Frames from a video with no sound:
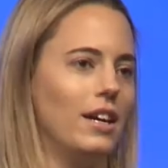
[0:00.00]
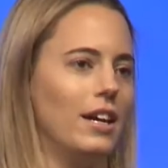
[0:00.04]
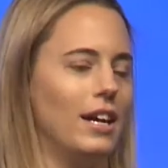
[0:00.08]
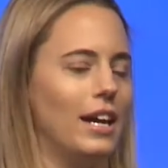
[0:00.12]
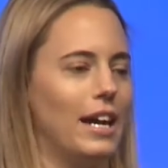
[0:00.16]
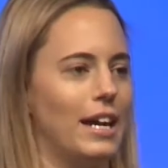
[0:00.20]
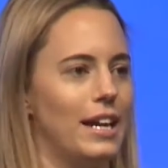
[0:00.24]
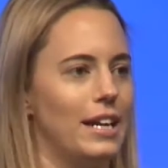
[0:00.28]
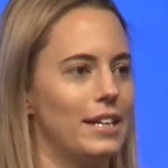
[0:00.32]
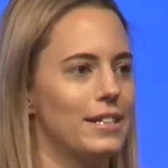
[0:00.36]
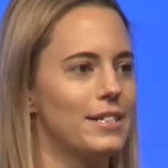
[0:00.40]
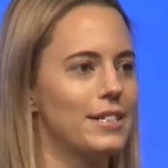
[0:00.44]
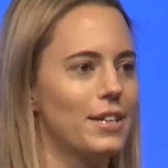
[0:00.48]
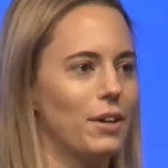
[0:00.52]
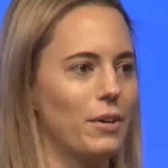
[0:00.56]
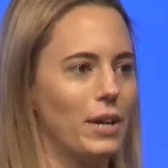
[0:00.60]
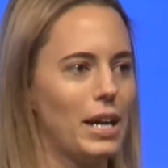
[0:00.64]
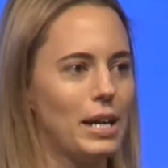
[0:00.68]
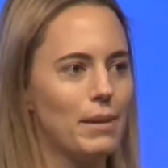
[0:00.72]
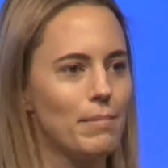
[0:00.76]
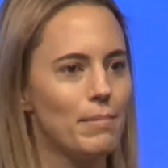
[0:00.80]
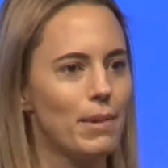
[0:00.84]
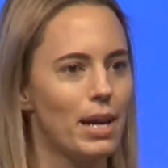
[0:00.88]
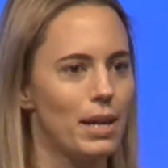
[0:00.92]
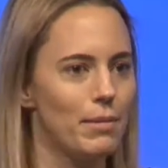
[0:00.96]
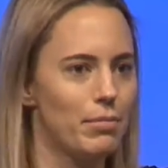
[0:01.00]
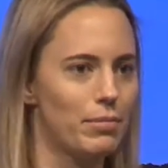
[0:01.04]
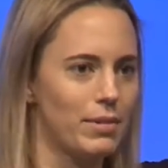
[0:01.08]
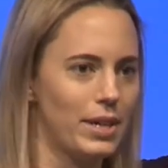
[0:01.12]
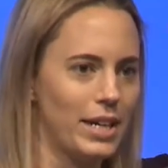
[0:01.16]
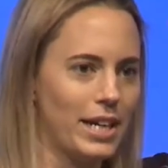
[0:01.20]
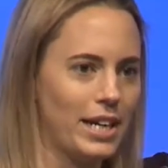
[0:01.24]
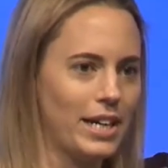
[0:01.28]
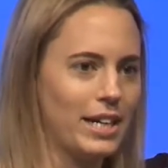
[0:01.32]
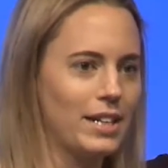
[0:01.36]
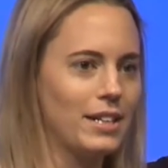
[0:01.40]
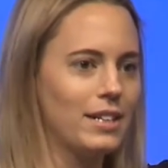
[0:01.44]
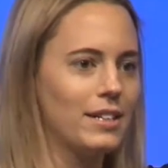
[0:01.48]
And so in my
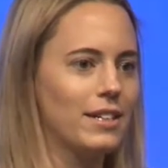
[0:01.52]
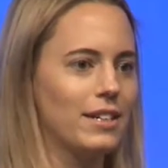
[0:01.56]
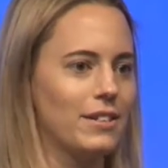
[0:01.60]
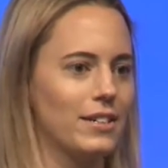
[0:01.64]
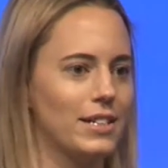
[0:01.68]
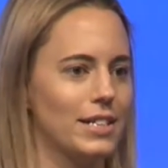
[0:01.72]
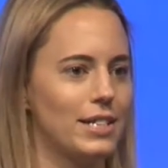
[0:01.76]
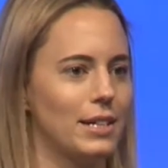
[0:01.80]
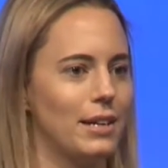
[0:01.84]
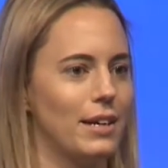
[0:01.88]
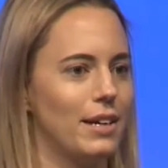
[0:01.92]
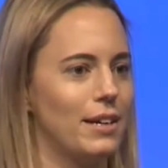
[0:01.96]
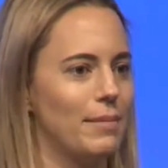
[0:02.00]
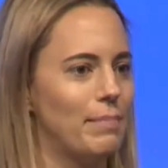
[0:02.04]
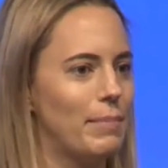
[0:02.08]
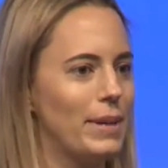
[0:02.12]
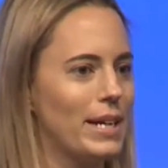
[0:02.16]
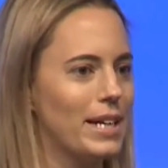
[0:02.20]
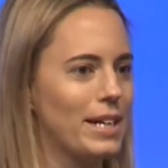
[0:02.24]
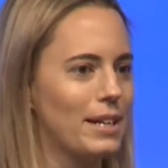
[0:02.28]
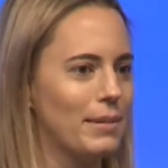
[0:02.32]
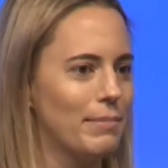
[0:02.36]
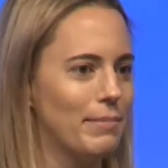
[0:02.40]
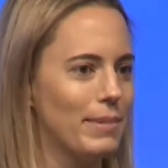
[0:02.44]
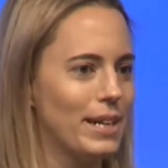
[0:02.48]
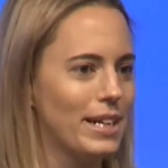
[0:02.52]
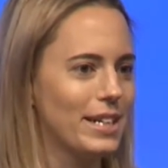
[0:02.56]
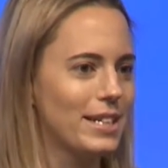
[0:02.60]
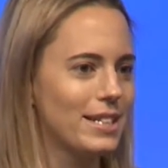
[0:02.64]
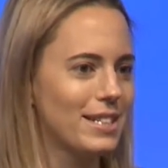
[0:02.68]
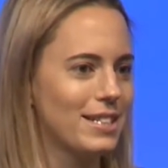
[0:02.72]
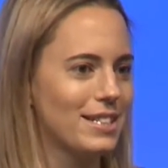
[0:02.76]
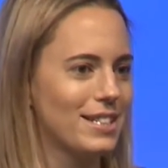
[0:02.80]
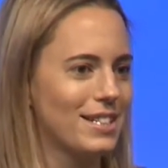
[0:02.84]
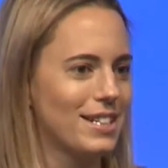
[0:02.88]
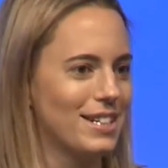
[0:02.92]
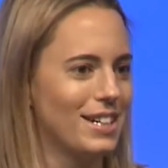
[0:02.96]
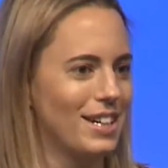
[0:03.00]
brain, there's a big
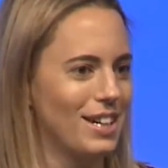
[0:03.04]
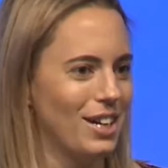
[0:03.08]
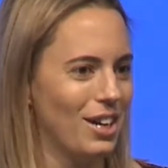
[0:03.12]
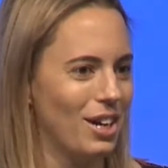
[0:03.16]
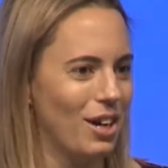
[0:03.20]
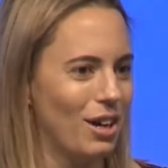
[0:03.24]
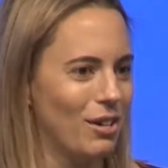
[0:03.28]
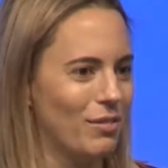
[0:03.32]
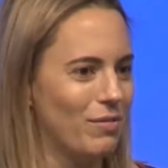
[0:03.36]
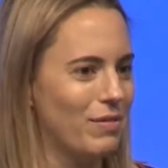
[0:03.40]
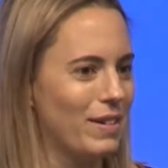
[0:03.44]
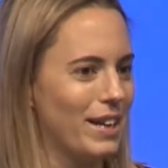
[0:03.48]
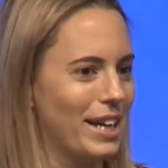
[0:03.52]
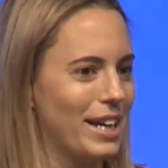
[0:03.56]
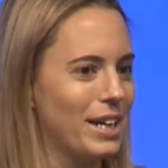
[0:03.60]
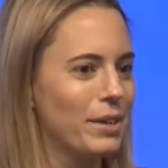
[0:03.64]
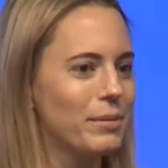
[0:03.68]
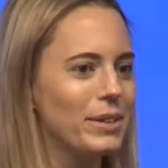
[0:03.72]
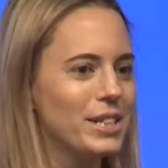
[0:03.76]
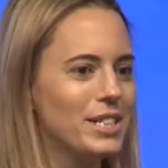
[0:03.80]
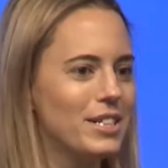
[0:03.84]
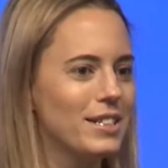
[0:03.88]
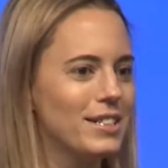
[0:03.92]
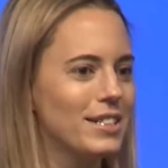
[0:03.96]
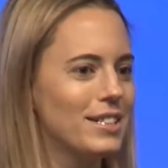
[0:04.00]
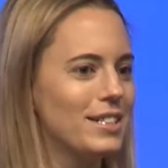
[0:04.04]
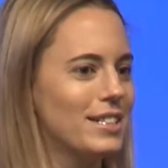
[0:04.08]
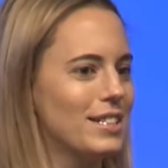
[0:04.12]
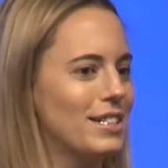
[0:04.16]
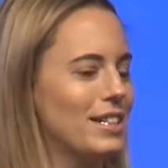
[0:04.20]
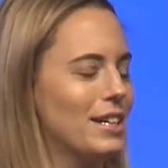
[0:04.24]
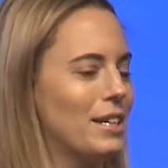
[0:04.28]
mix of languages,